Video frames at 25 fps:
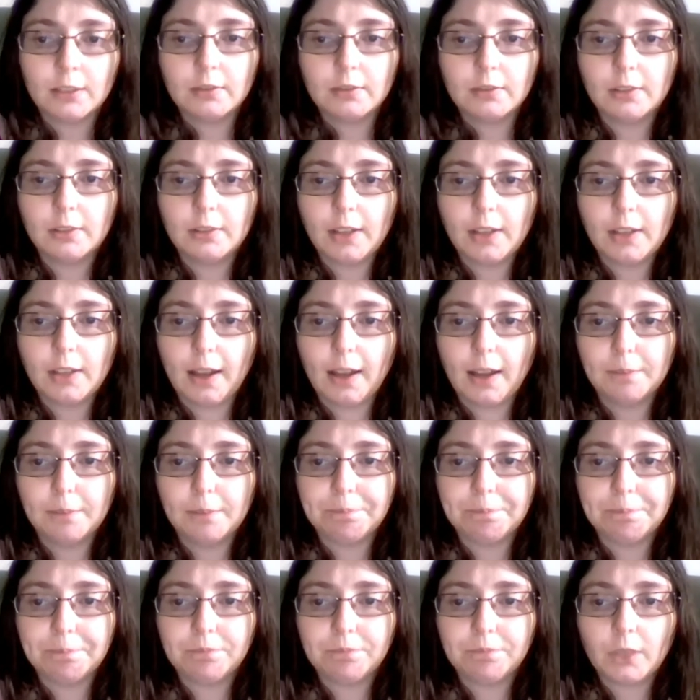
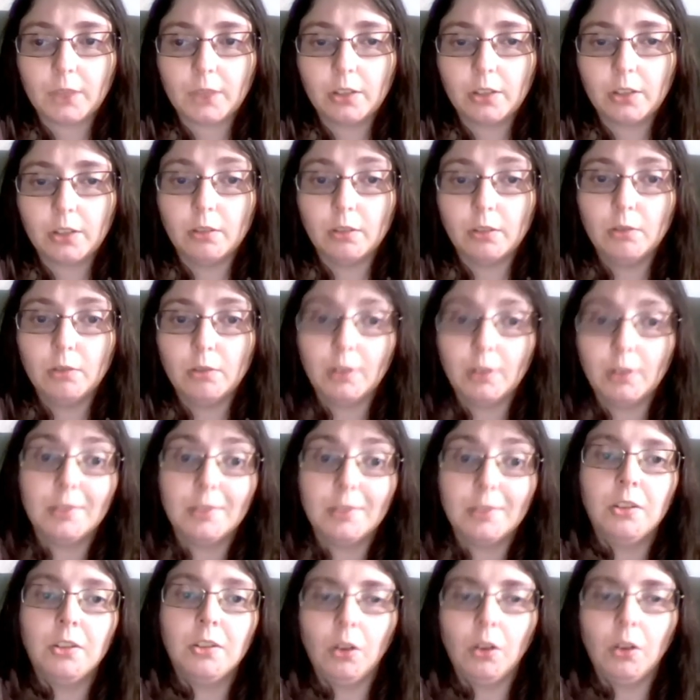the
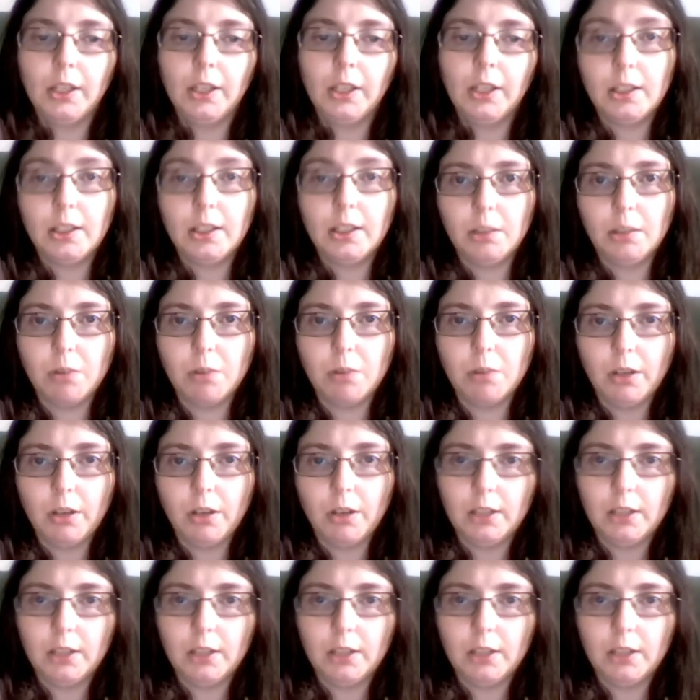non-legally binding